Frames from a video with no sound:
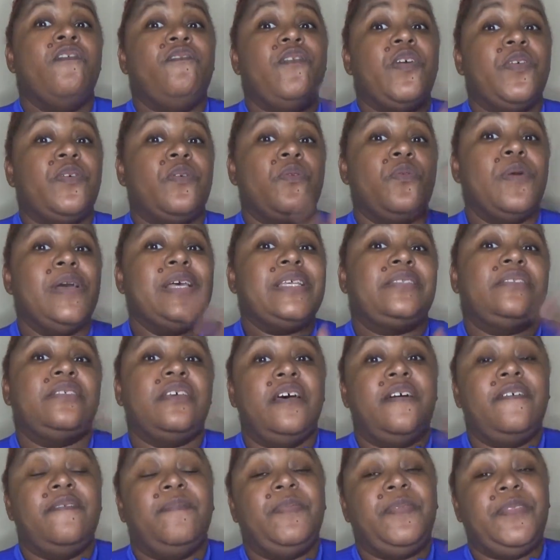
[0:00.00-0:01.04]
for the rest
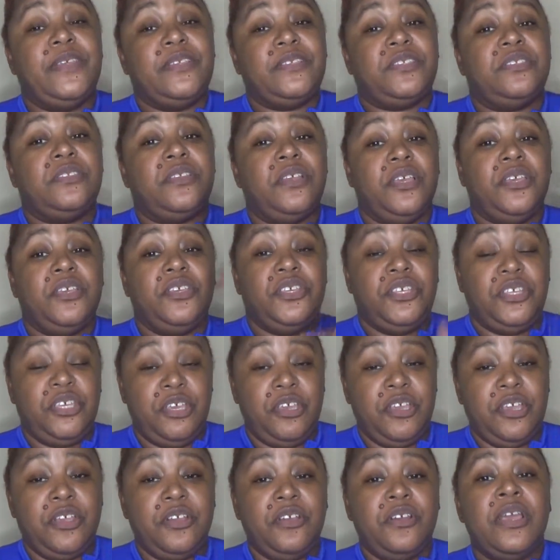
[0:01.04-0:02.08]
of this
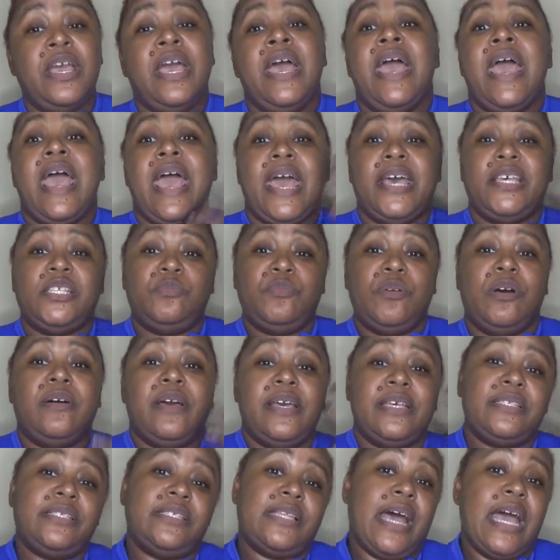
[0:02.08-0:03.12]
year as well
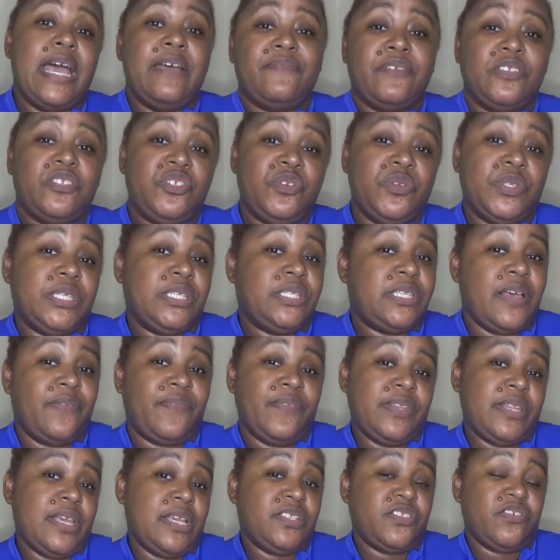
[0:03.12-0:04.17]
as dive into the
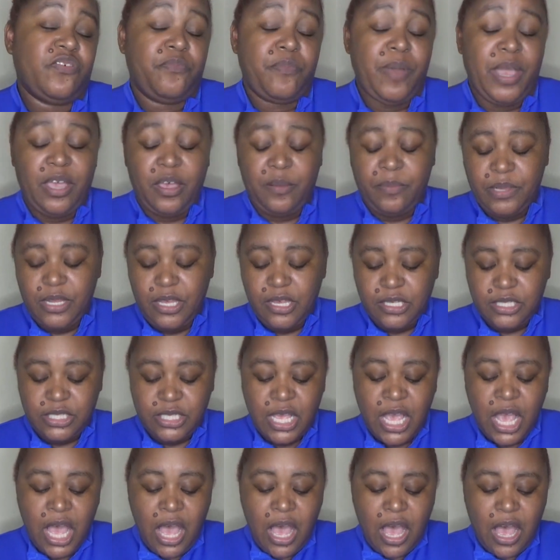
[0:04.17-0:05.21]
seven days of makeup looks.
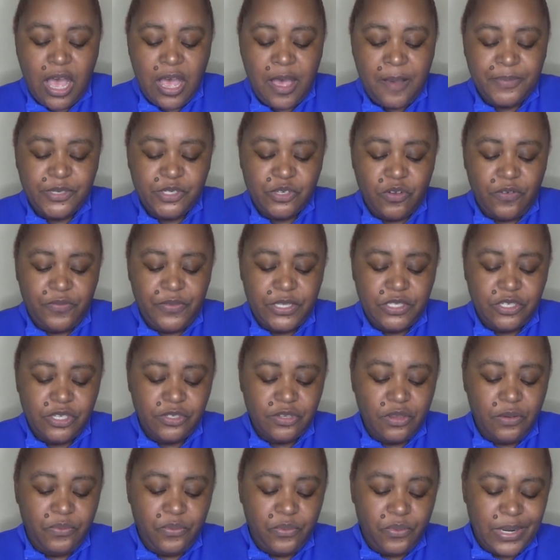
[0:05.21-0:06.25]
Um, so this is
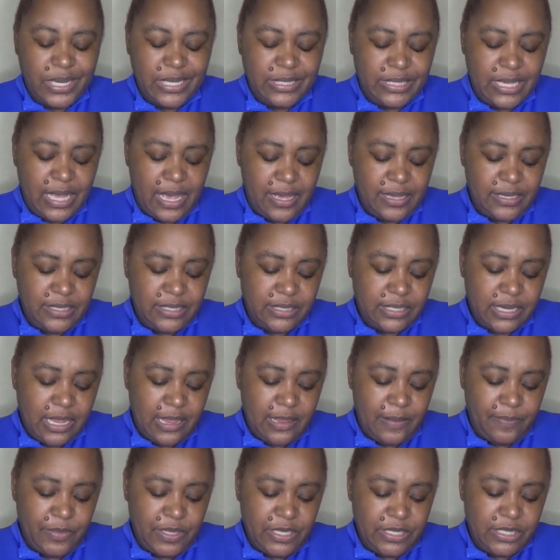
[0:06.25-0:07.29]
a retest.
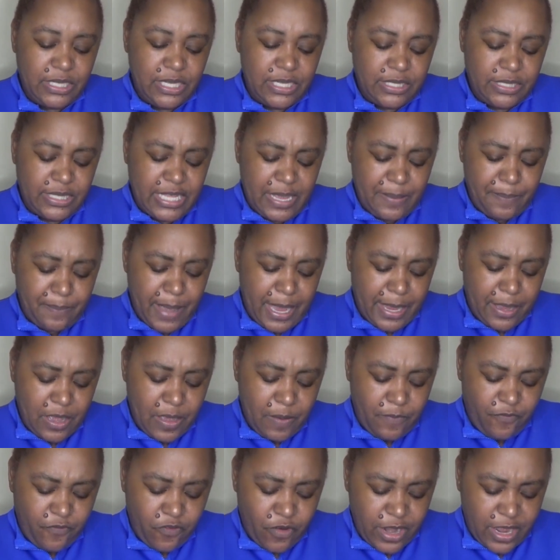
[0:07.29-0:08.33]
Um, this is the
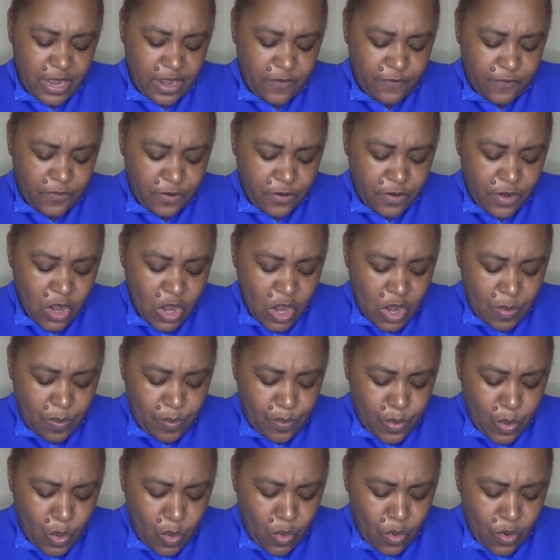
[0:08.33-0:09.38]
Makeup Forever
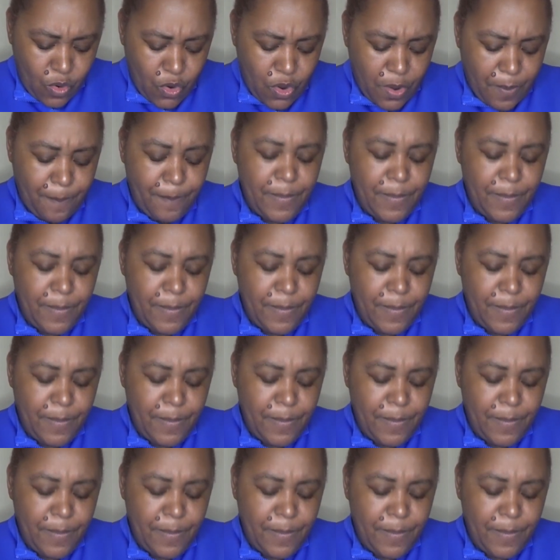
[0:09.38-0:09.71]
Pore